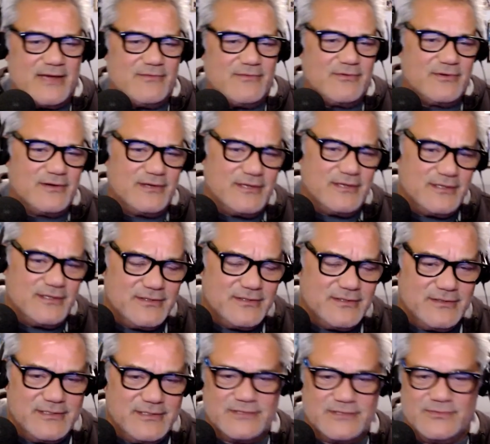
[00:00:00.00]
We're going to do
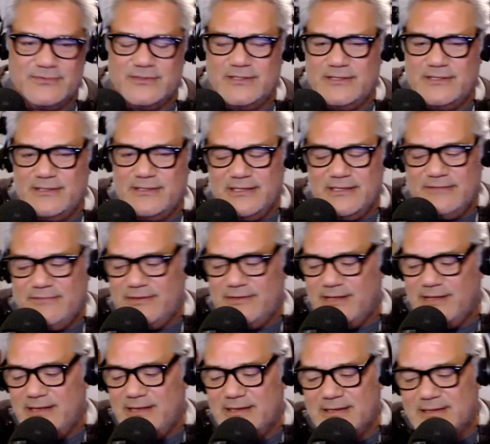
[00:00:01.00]
this. We're going to give you
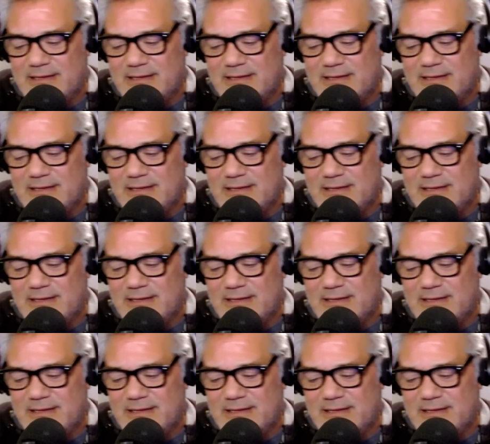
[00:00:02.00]
that.